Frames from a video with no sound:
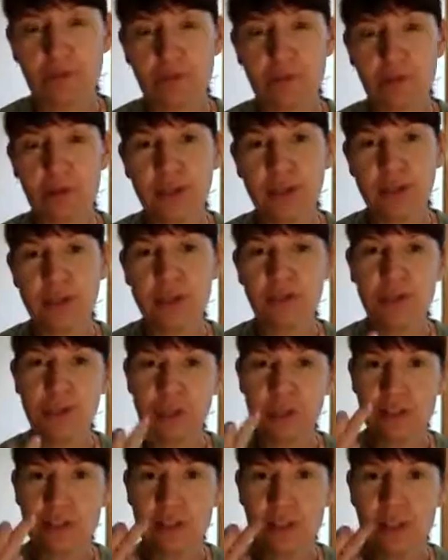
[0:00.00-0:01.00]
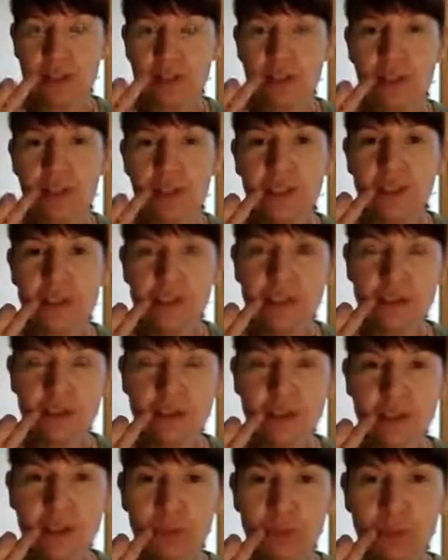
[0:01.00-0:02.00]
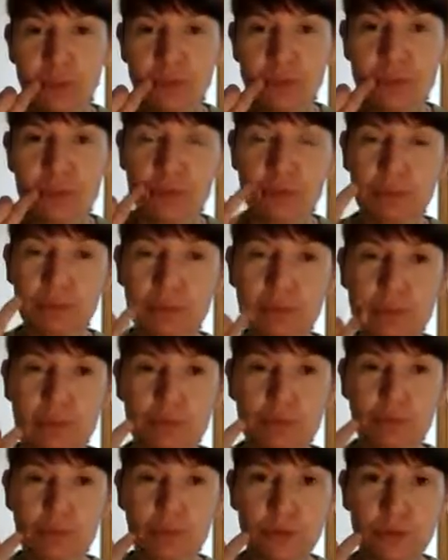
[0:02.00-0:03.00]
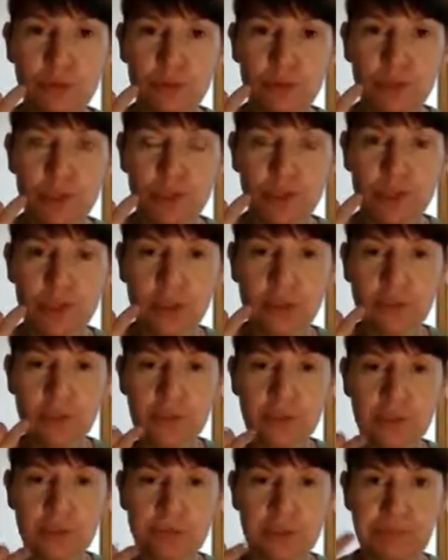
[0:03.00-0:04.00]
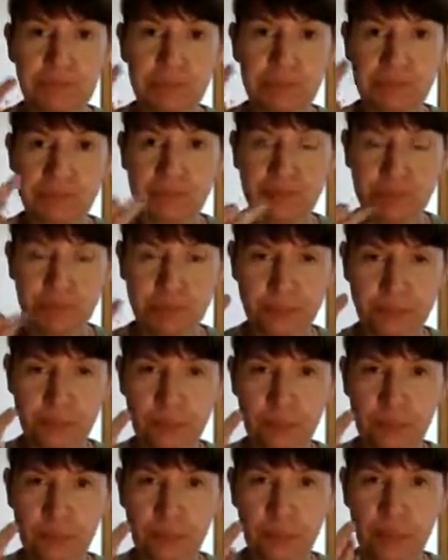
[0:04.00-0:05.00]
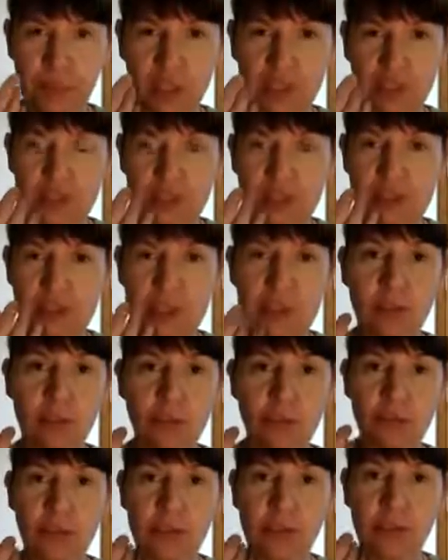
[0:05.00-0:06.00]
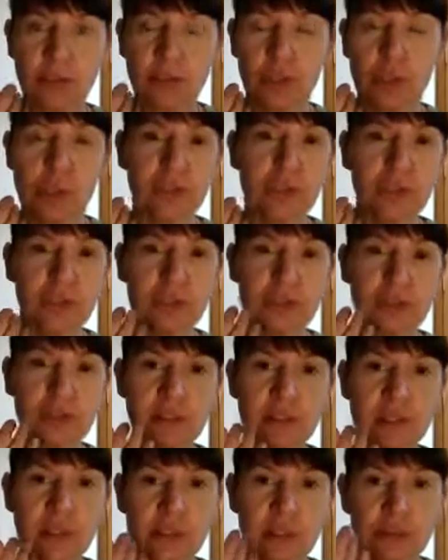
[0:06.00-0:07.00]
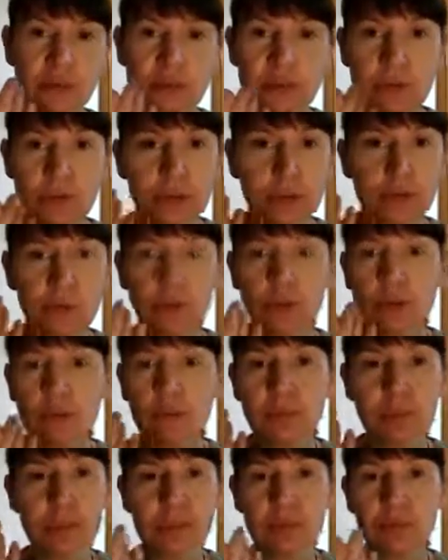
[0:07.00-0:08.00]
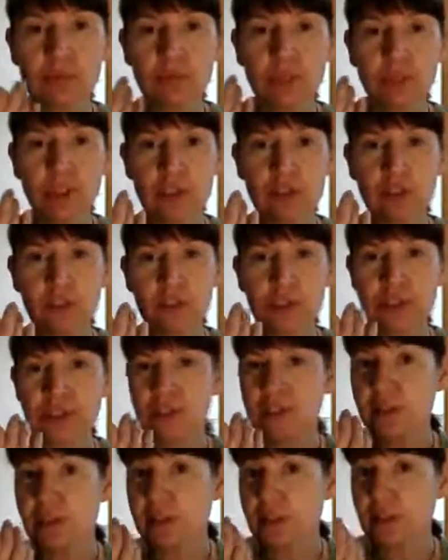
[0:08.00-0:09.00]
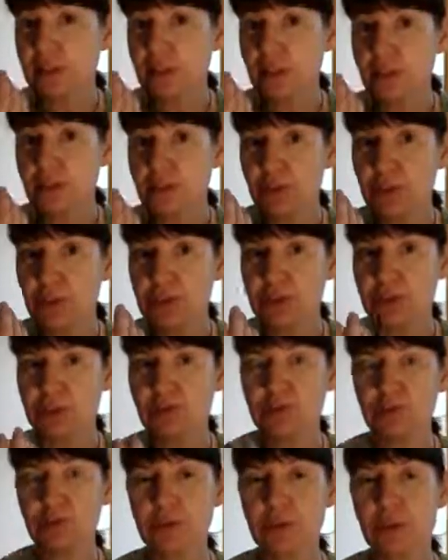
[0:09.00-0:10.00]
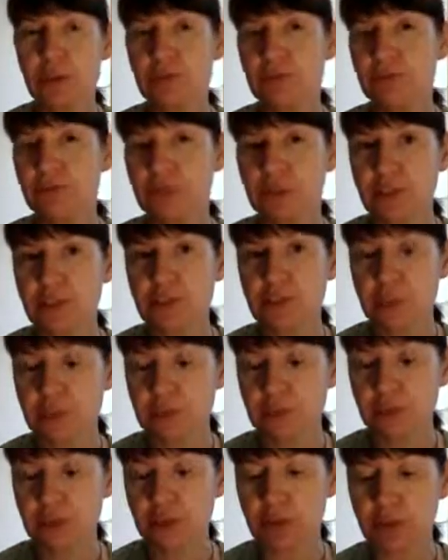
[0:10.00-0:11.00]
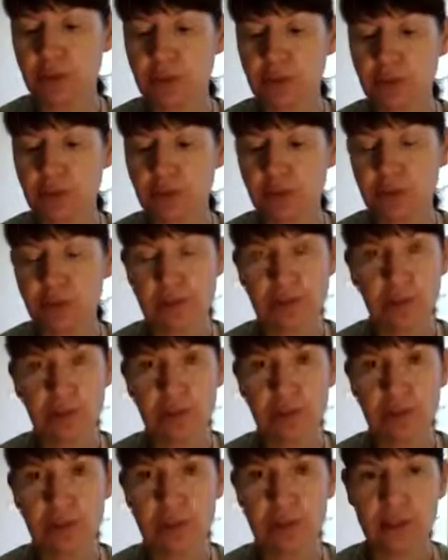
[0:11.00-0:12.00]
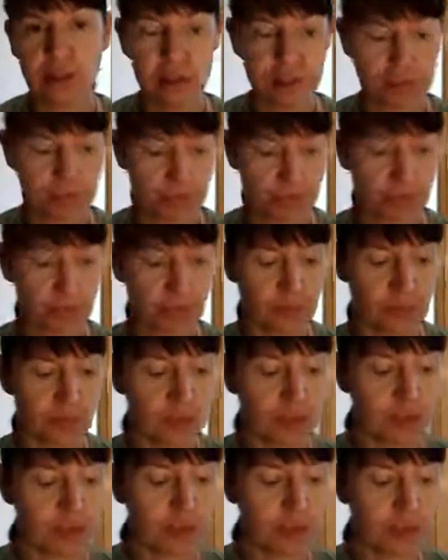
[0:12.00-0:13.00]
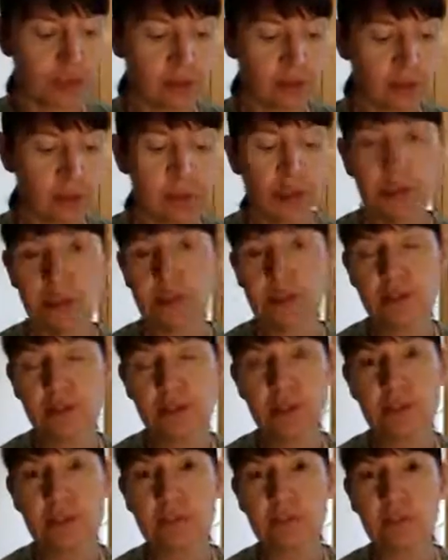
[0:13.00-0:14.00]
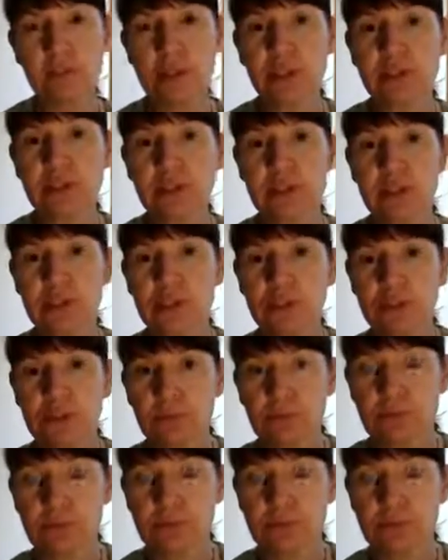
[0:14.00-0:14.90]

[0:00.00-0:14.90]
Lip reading: Rather just let it linger in your mouth, a piece of food for now. Just closing your eyes, let the aroma develop and see how that is for you, this experience. Is it sweet? Is it bitter?